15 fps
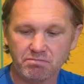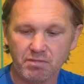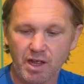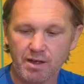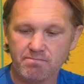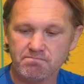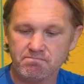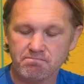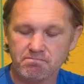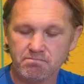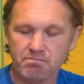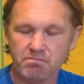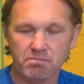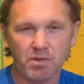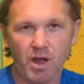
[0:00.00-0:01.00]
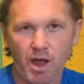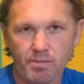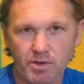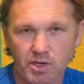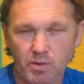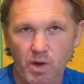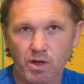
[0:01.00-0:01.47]
I'm going
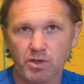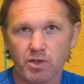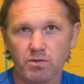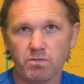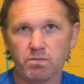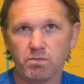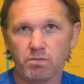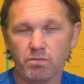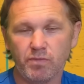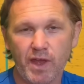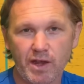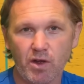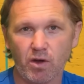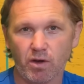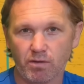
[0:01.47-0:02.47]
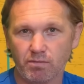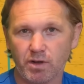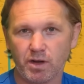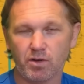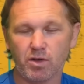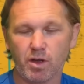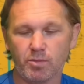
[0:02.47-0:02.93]
to argue they're not,
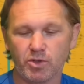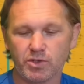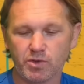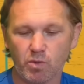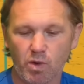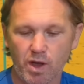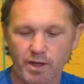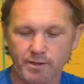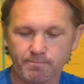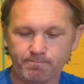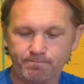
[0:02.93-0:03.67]
and I'll come on to why.